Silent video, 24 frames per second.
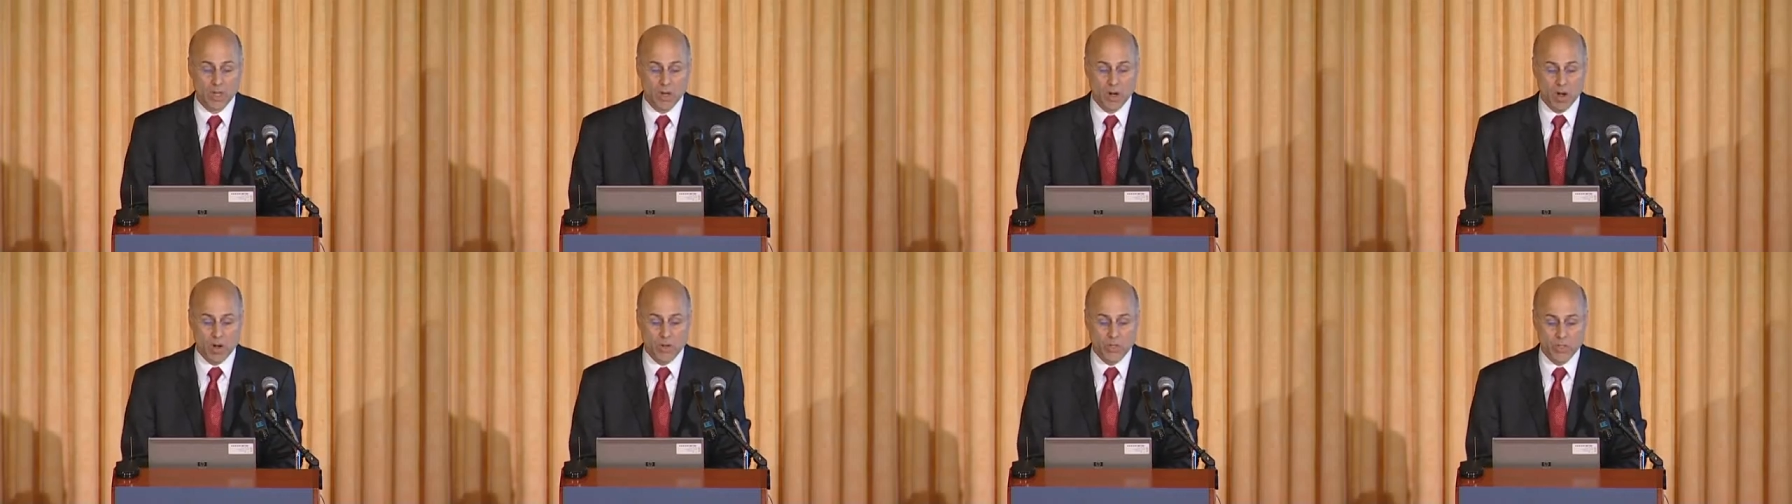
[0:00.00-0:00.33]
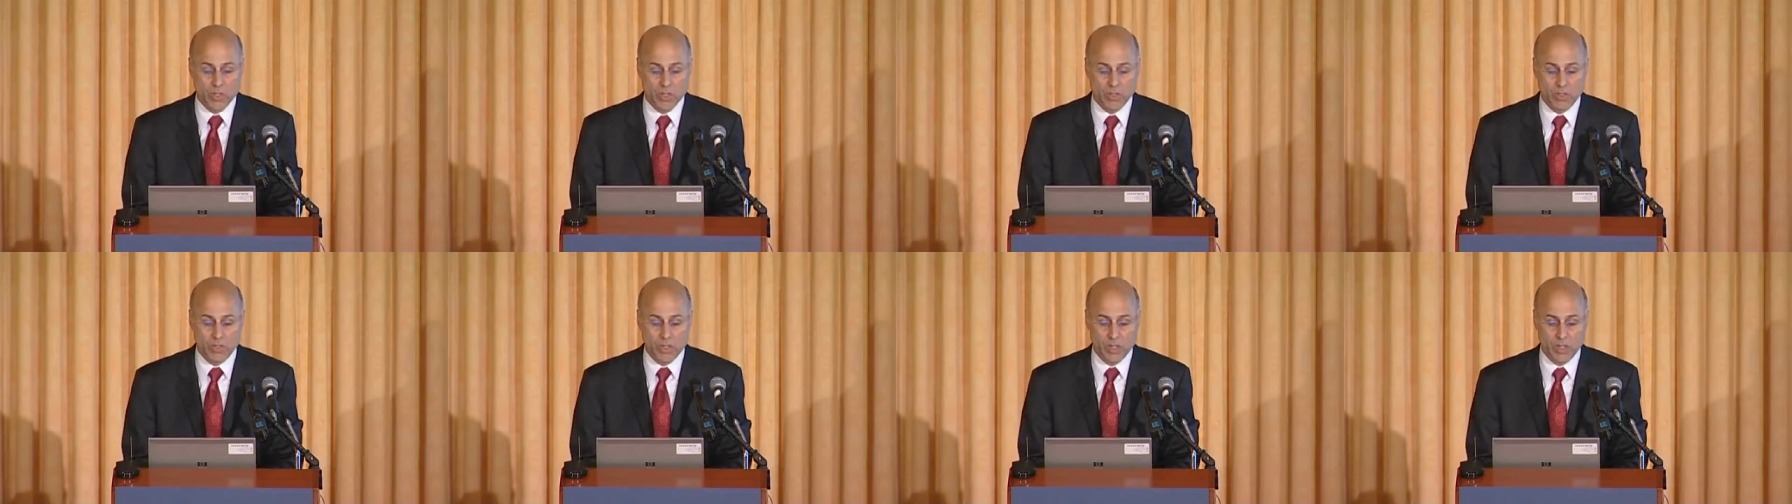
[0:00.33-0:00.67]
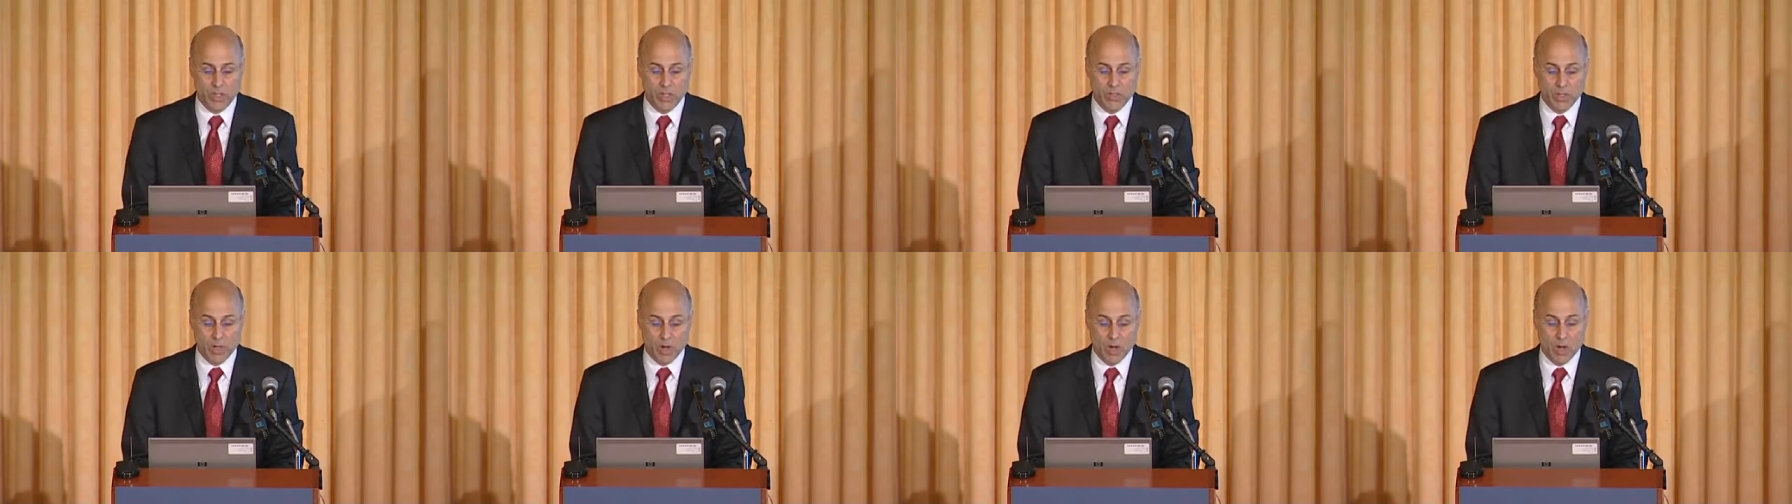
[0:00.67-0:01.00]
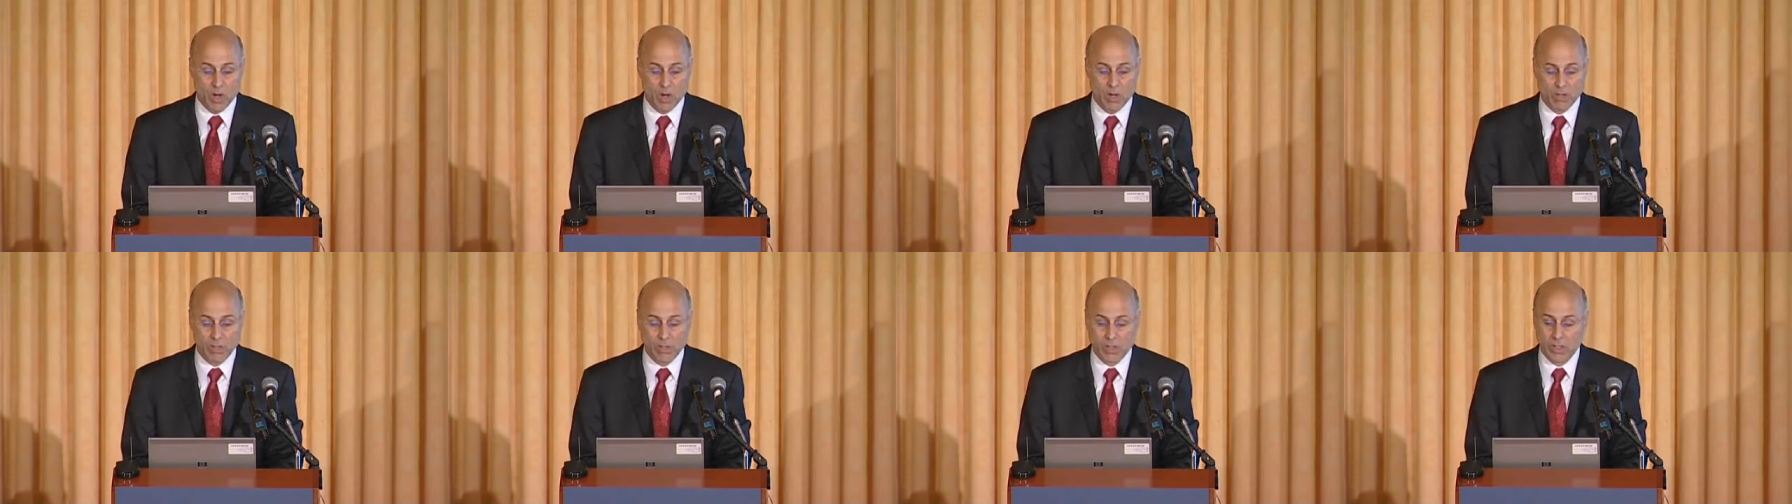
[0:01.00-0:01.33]
RCTs
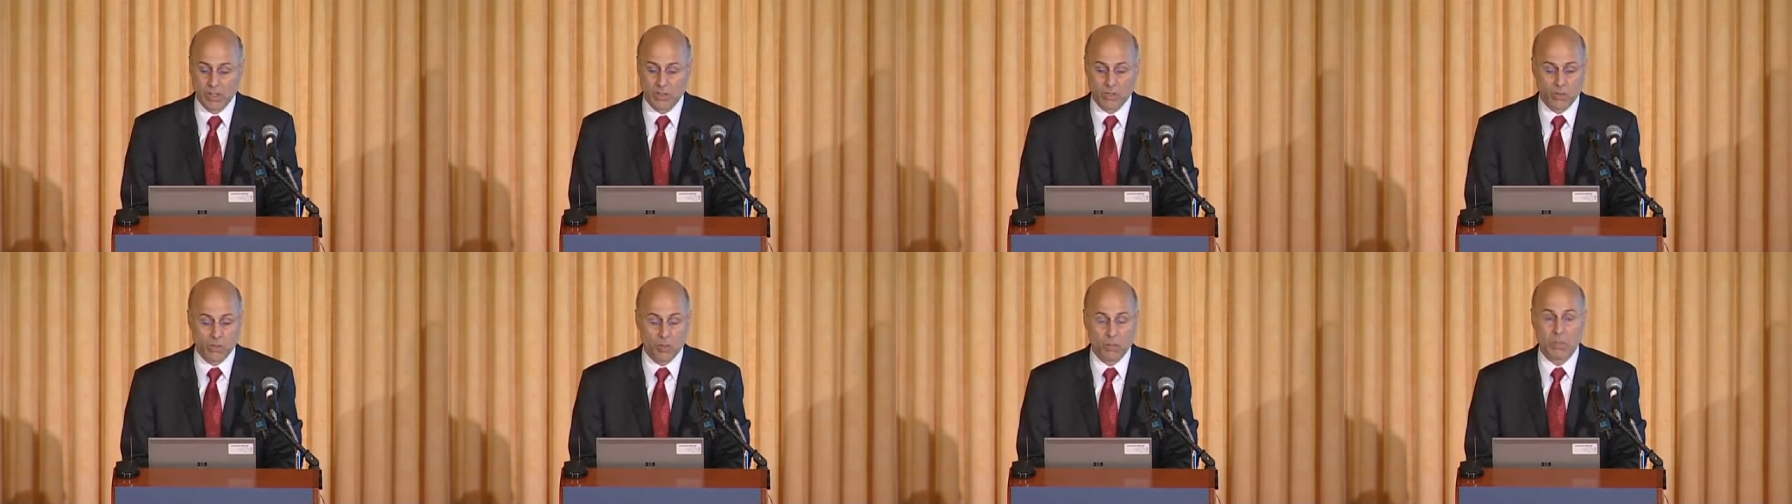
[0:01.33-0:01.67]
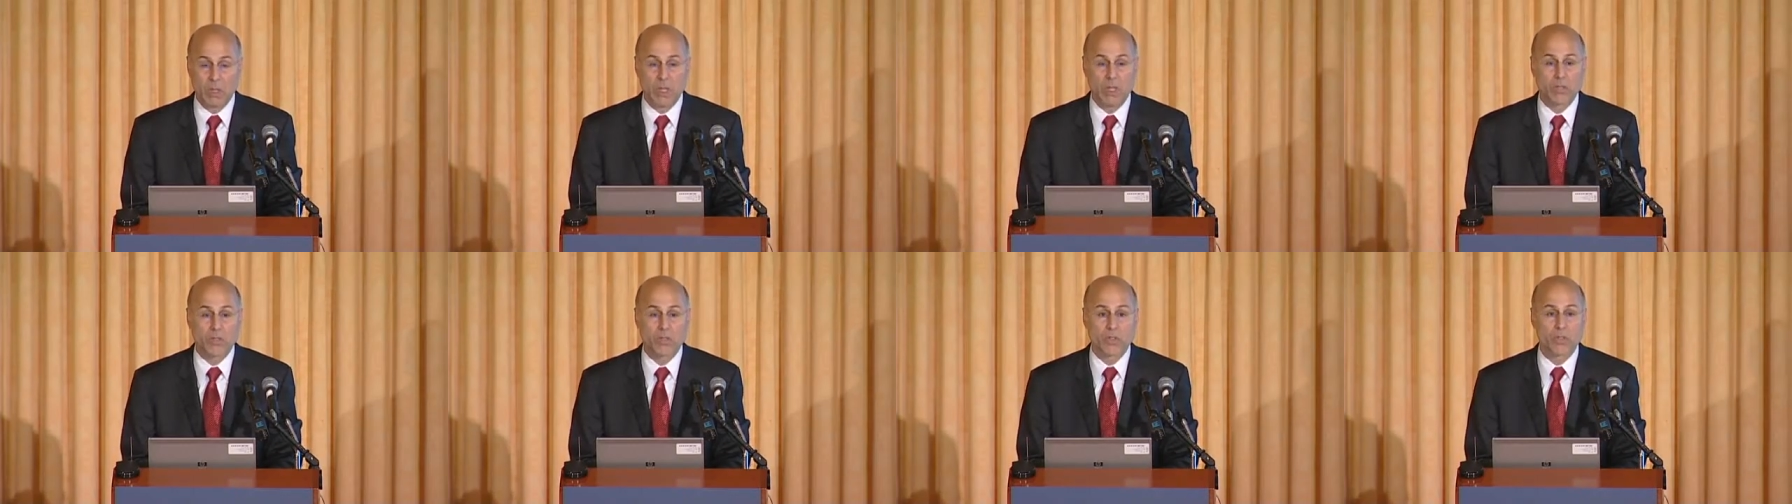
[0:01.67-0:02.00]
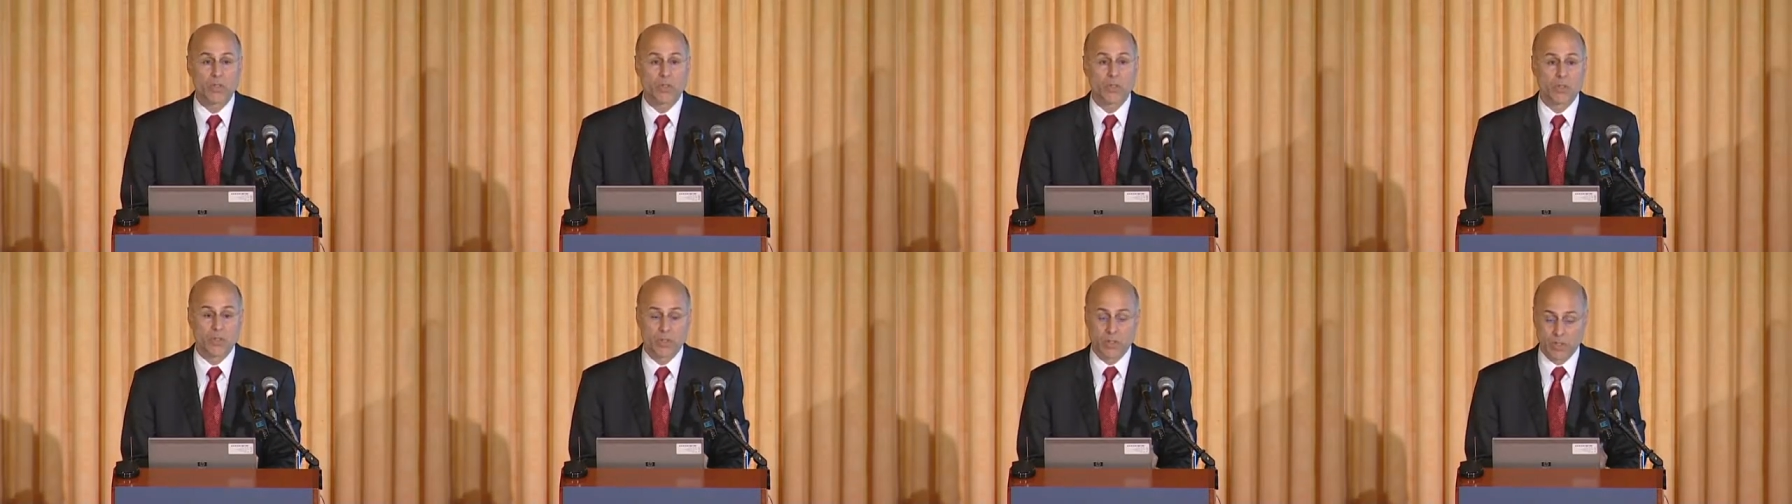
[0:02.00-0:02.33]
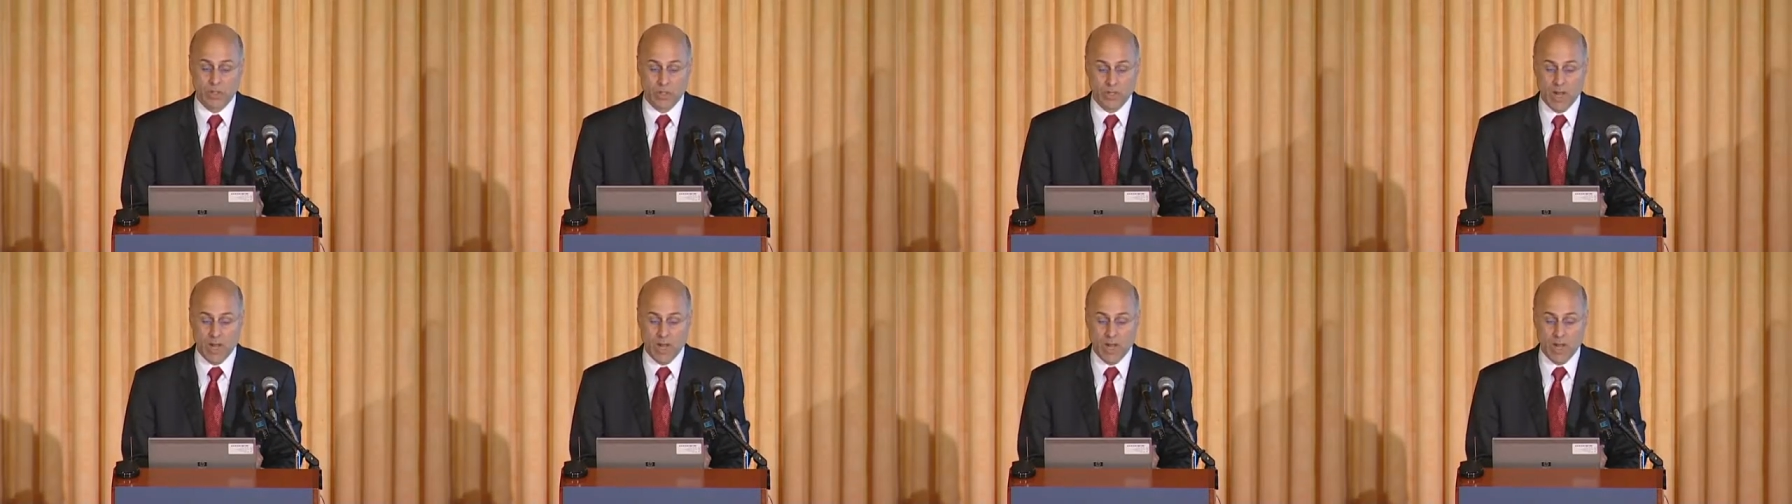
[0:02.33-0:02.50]
are, in too many instances,